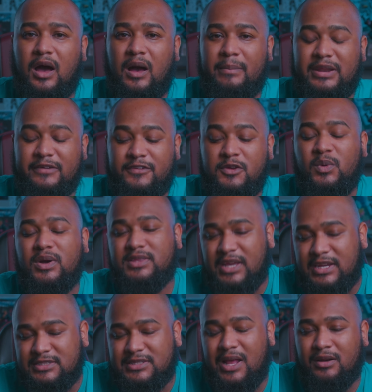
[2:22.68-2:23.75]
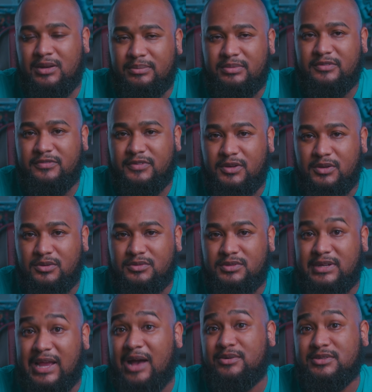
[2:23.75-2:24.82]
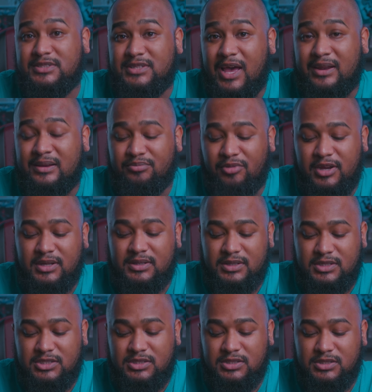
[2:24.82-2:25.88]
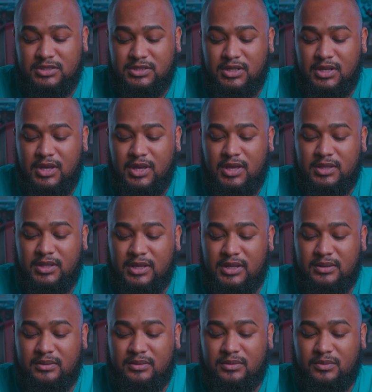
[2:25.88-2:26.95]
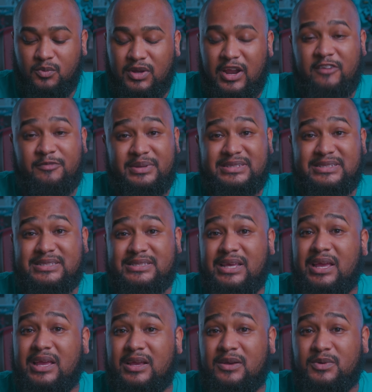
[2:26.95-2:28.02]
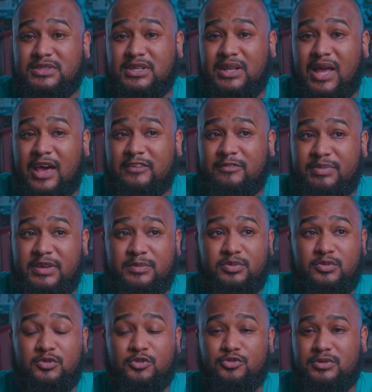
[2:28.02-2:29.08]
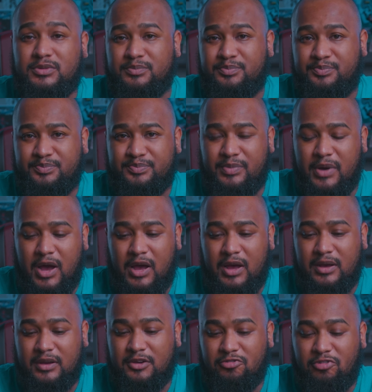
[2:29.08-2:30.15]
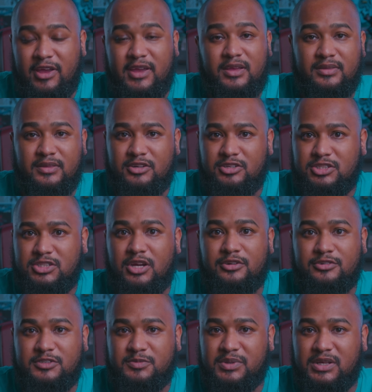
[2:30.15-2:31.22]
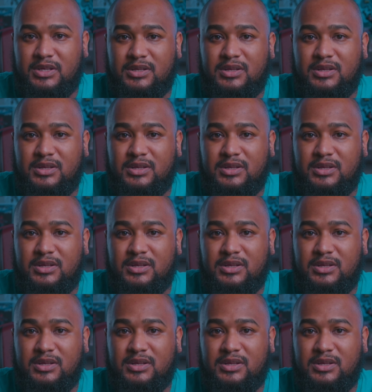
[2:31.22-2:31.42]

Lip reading: But if you want that shallow depth of field outside in bright conditions, then what I've been seeing was a lot of people cranking their shutter speed.